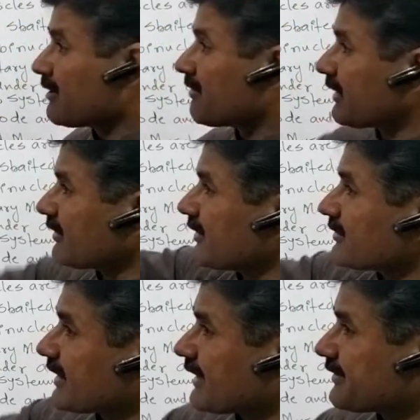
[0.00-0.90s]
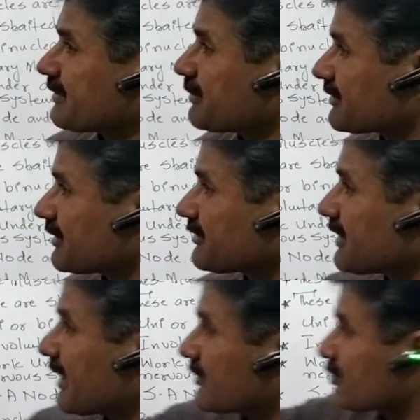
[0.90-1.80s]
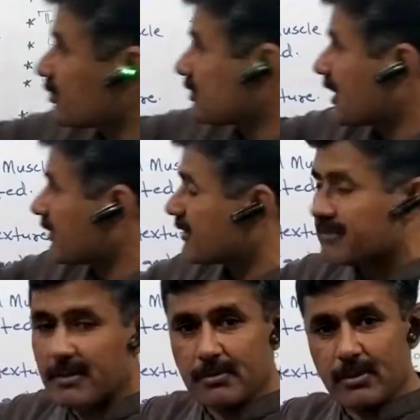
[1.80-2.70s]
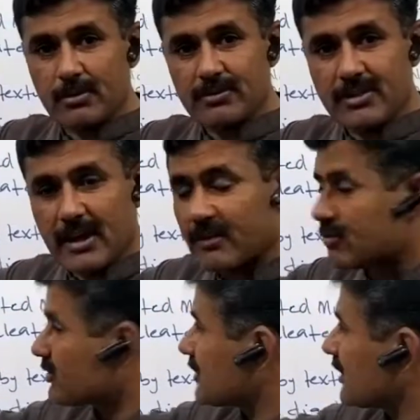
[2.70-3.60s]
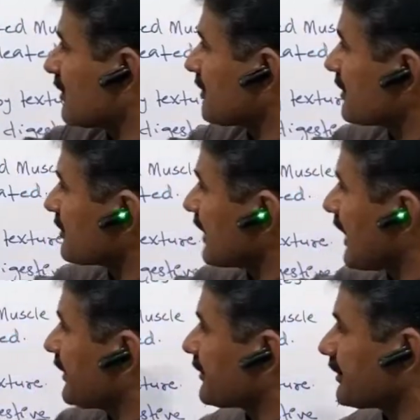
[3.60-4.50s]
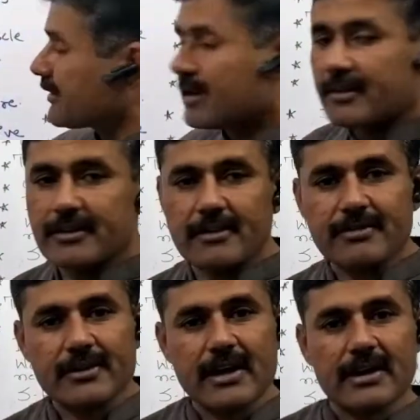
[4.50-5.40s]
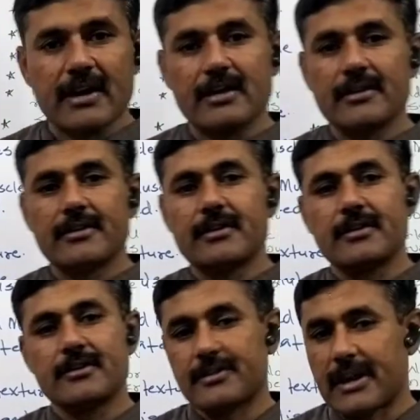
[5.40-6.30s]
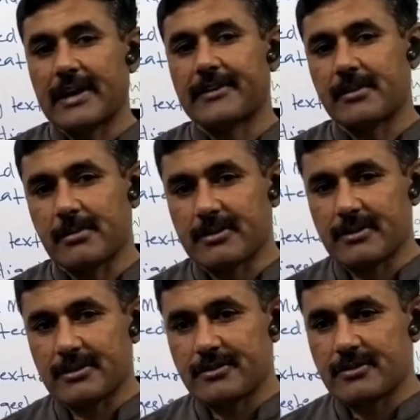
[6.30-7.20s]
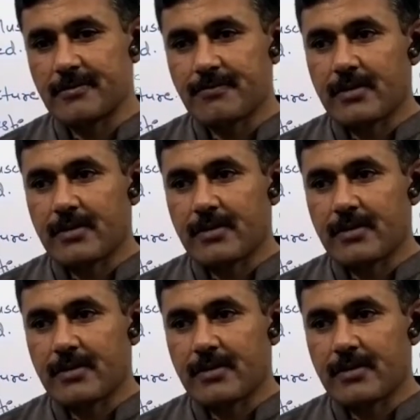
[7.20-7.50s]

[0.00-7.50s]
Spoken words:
What are skeletal muscles? They are associated with the bones, they are associated with the skeleton, therefore they are called skeletal muscles.